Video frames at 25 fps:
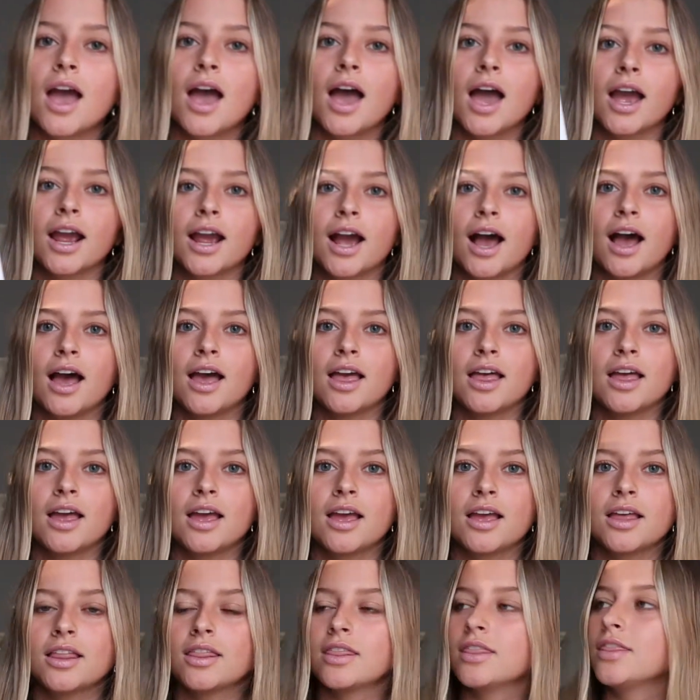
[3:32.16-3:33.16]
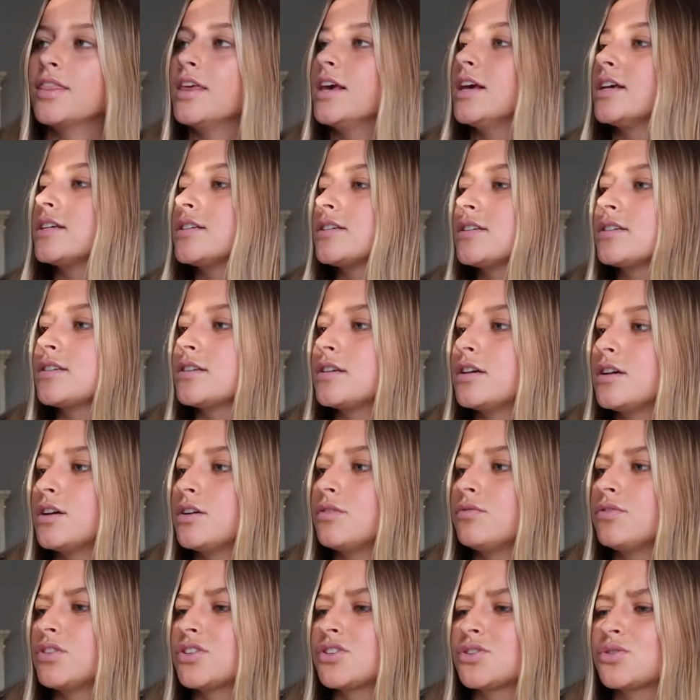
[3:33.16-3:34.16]
I got this
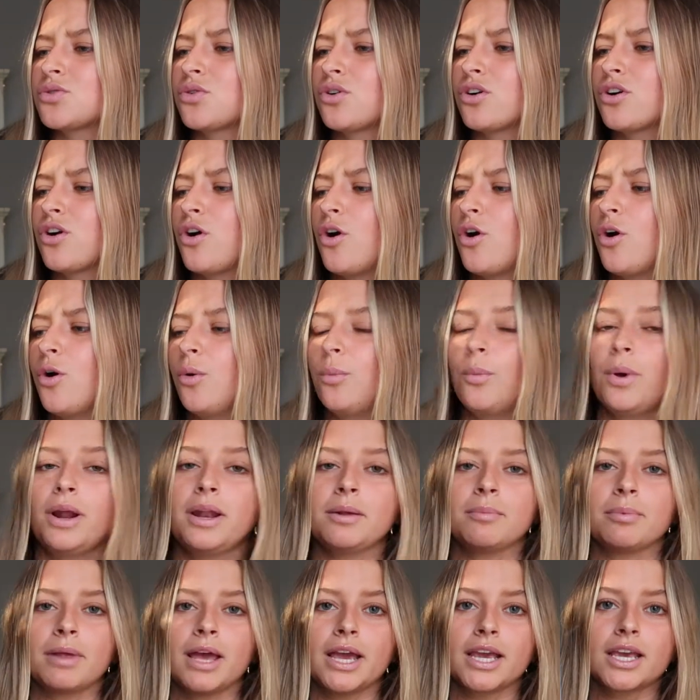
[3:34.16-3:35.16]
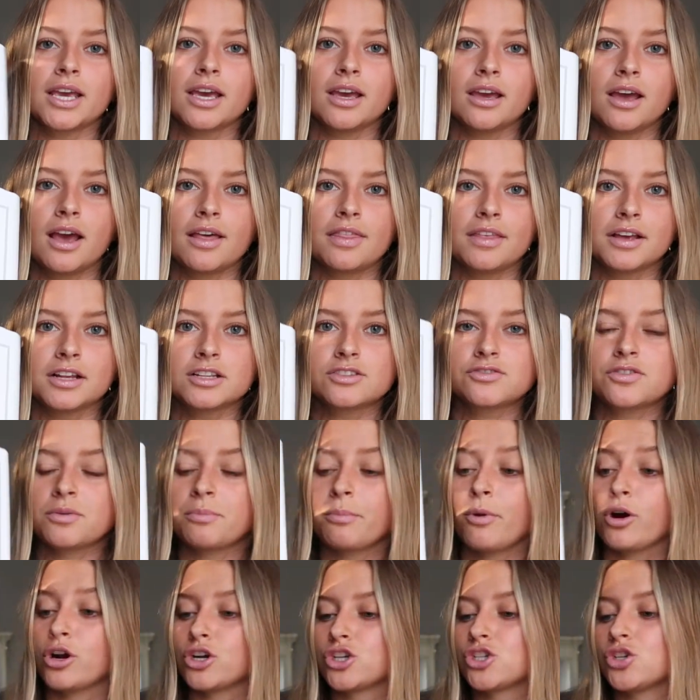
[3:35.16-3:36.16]
Restore Home weighted blanket. I think it's from
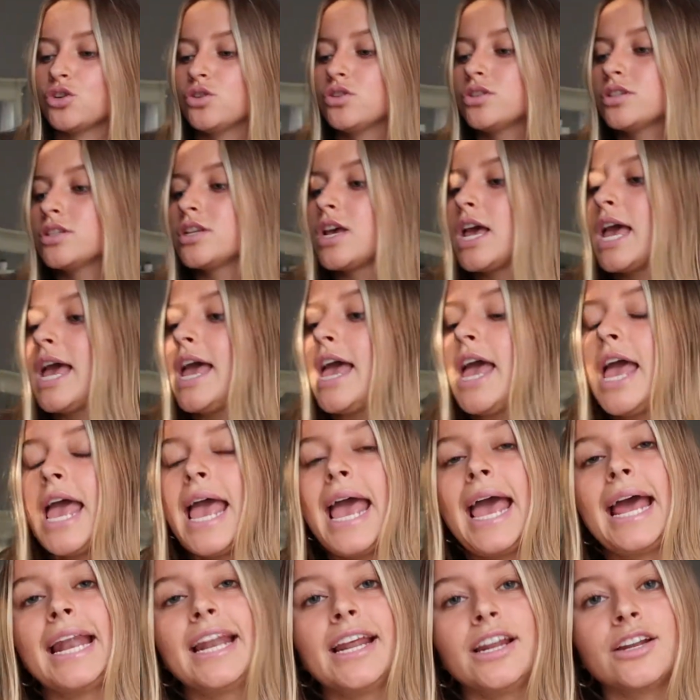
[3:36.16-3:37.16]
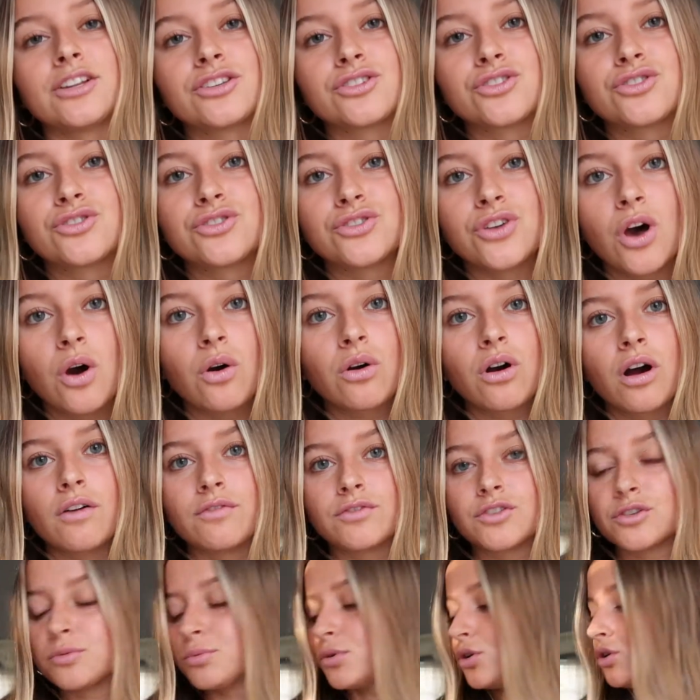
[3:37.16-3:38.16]
Marshall's and it is so
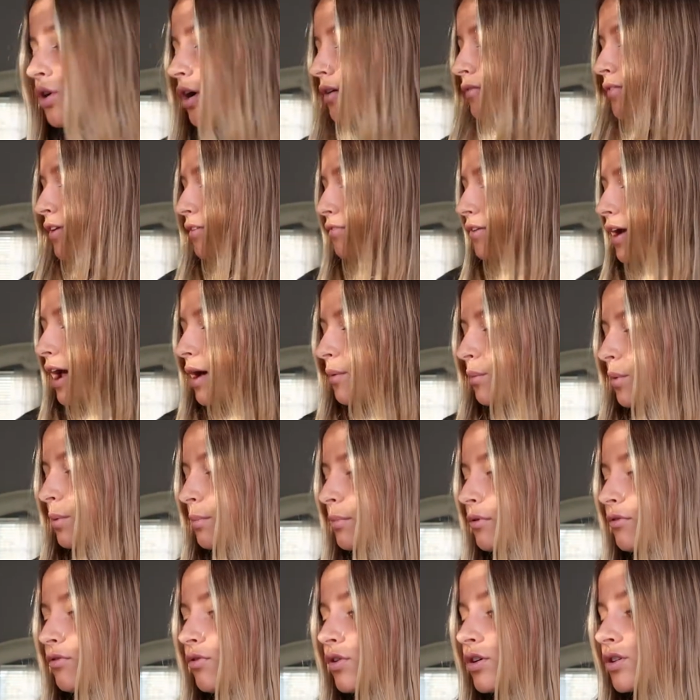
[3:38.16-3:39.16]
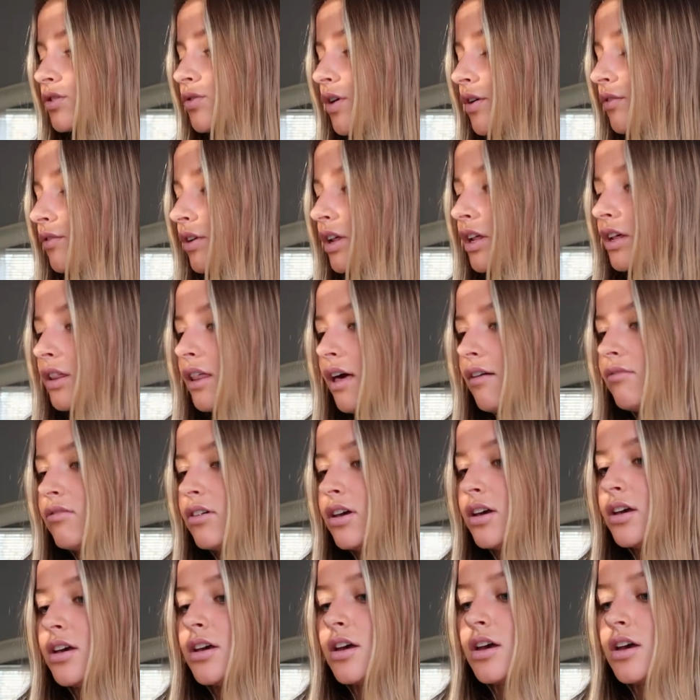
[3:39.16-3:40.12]
comfortable. I've never had one before so I really love it.